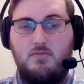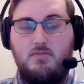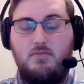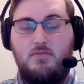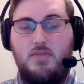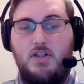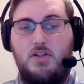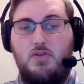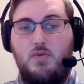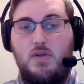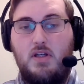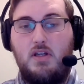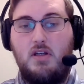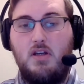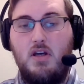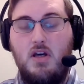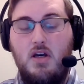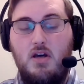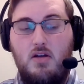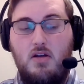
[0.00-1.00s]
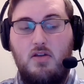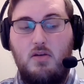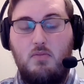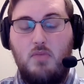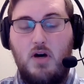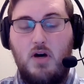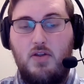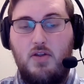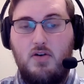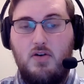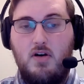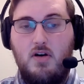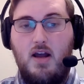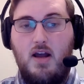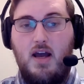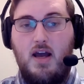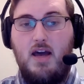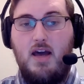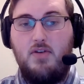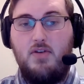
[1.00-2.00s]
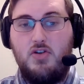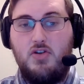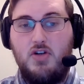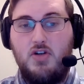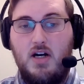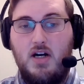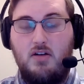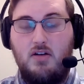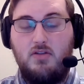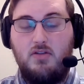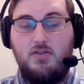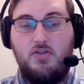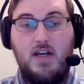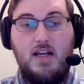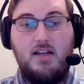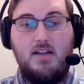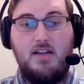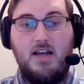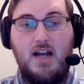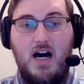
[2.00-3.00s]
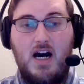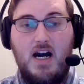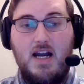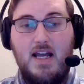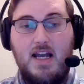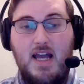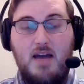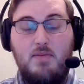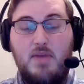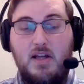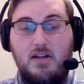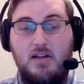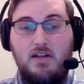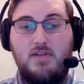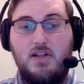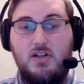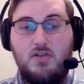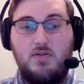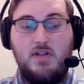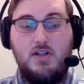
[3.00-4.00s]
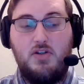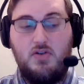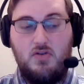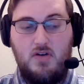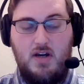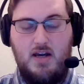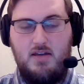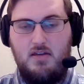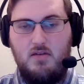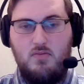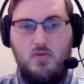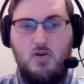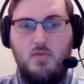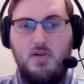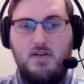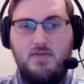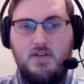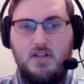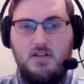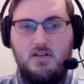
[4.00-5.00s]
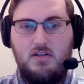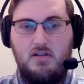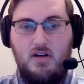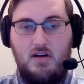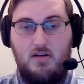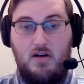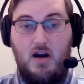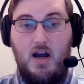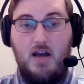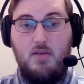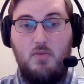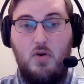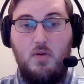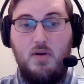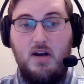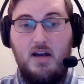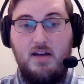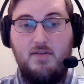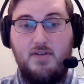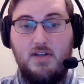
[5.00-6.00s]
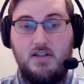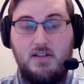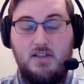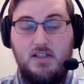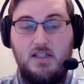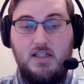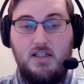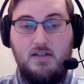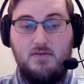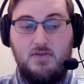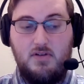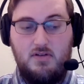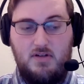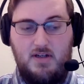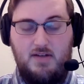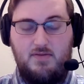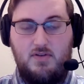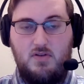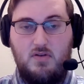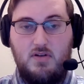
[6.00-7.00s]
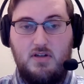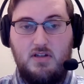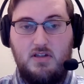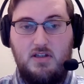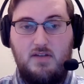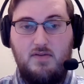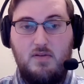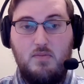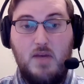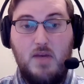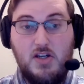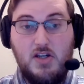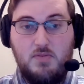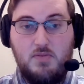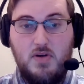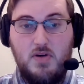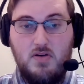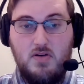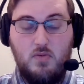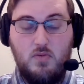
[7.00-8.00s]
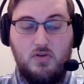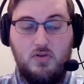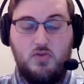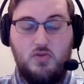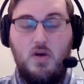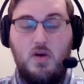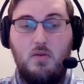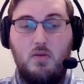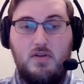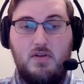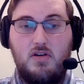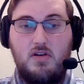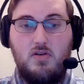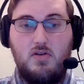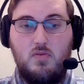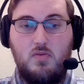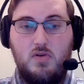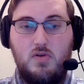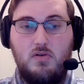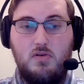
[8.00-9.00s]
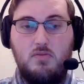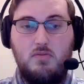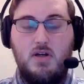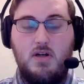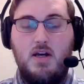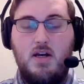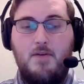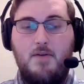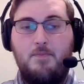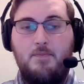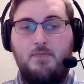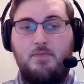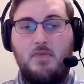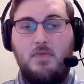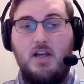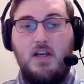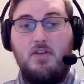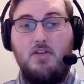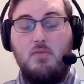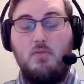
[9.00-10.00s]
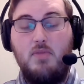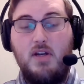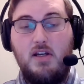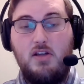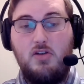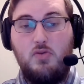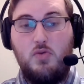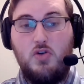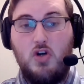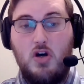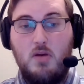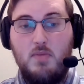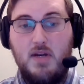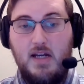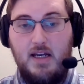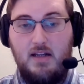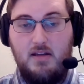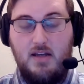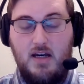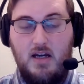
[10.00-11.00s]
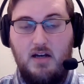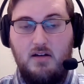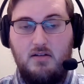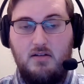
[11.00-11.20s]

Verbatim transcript: between the mother and the child, saying that I am a living creature. At the moment of con- uh, at the moment I have conceived, I have started conceiving. My spirit will dwell within your womb, and the minute you terminate that,